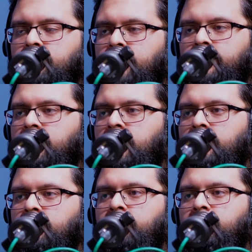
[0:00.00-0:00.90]
Imran
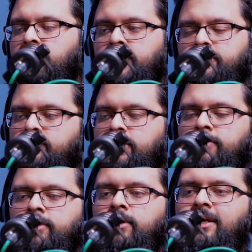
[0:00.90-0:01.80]
Khan or Mahathir
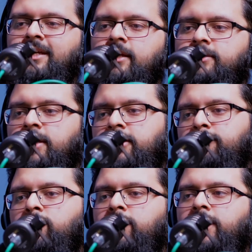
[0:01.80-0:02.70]
Mohamad, is that
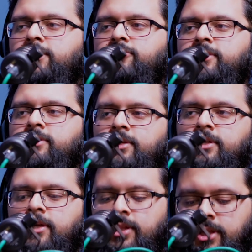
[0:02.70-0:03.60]
they're more
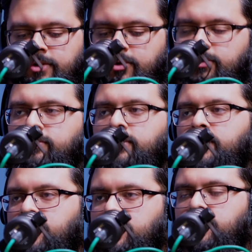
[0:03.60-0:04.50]
interested in their own,